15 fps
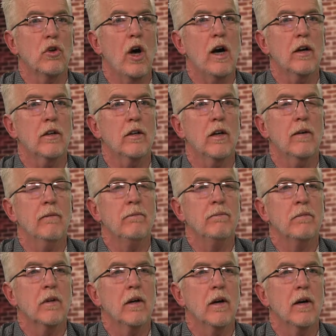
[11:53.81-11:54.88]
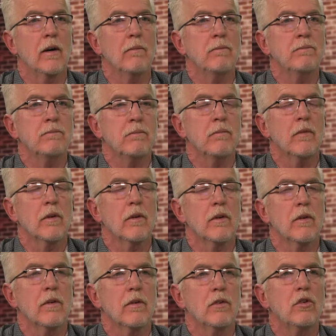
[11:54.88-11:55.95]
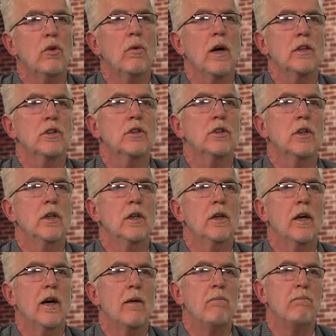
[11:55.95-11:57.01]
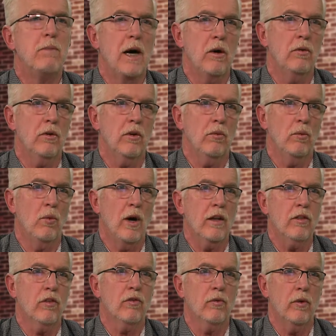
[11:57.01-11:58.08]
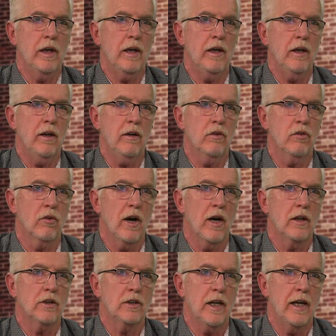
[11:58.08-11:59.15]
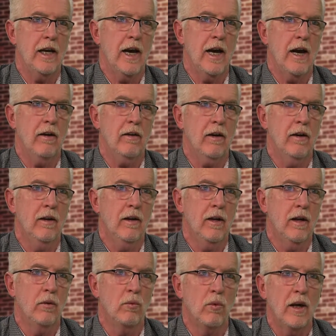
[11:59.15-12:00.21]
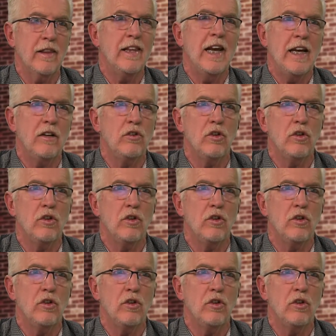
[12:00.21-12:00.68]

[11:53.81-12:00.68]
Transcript: talk to us about what 3 drugs they are and what they